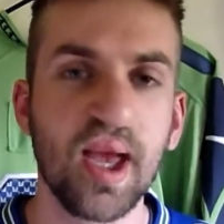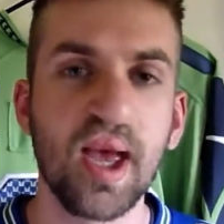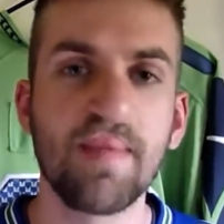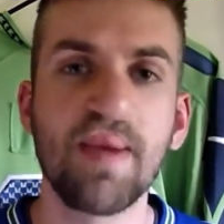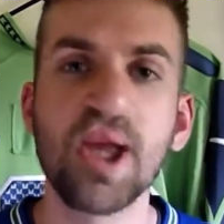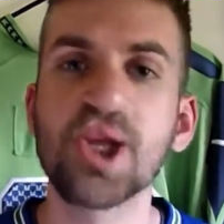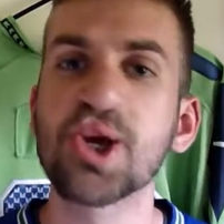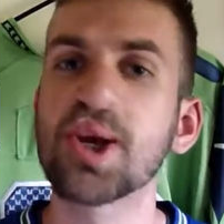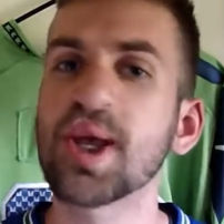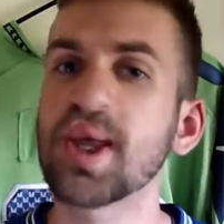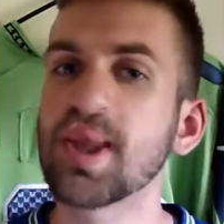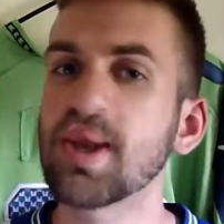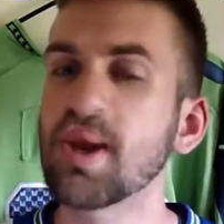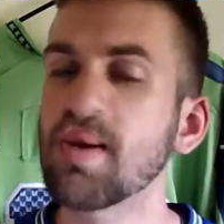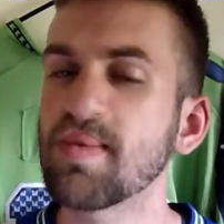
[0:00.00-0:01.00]
Make sure to hit
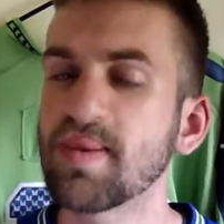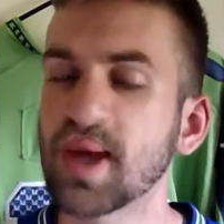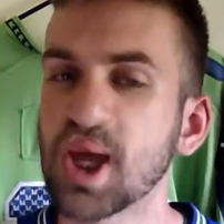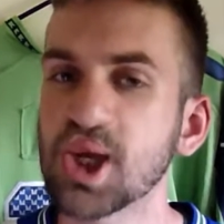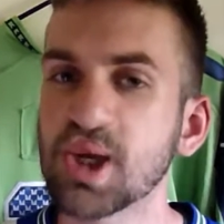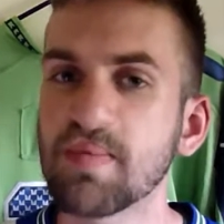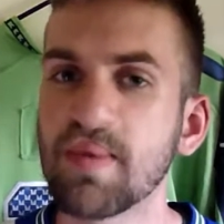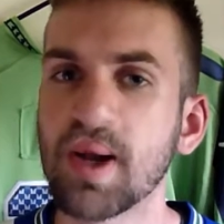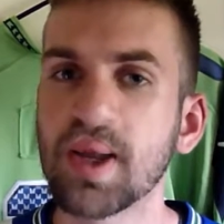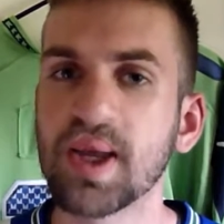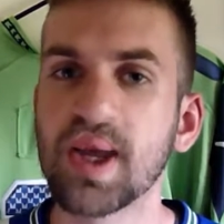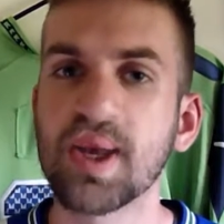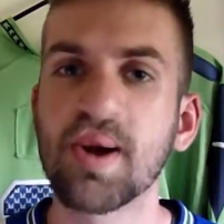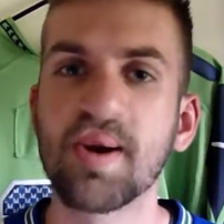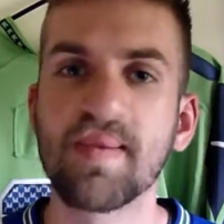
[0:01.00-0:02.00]
the notification bell to
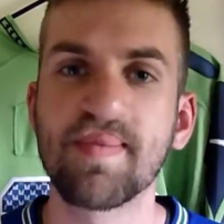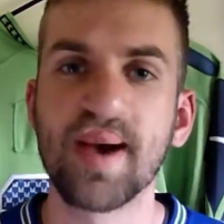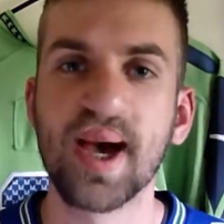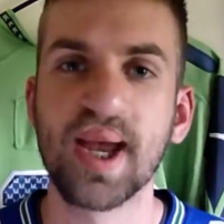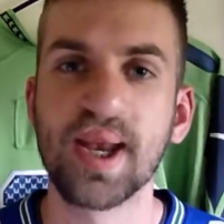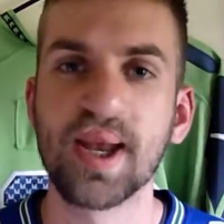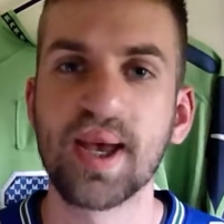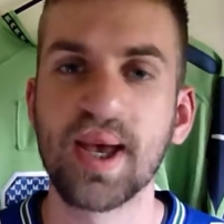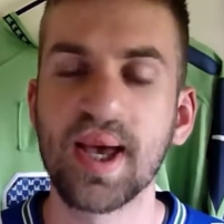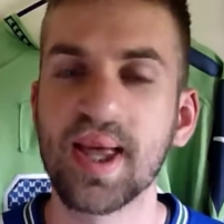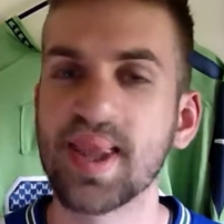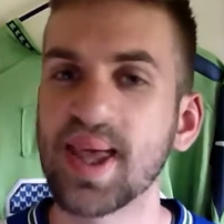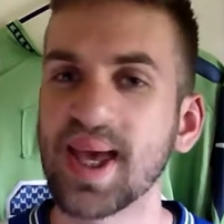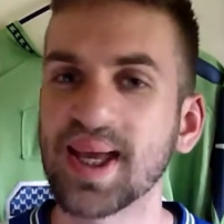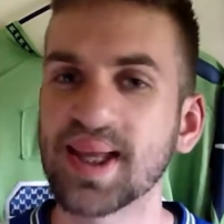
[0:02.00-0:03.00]
get notified.
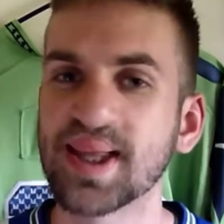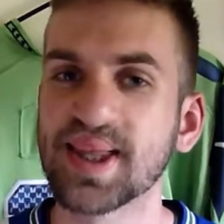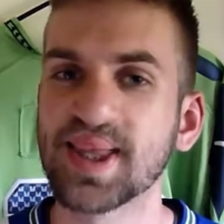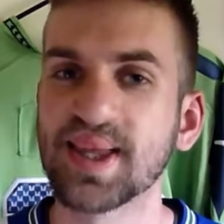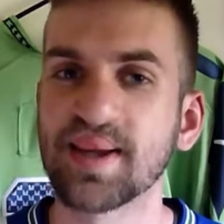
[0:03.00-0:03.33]
Thanks.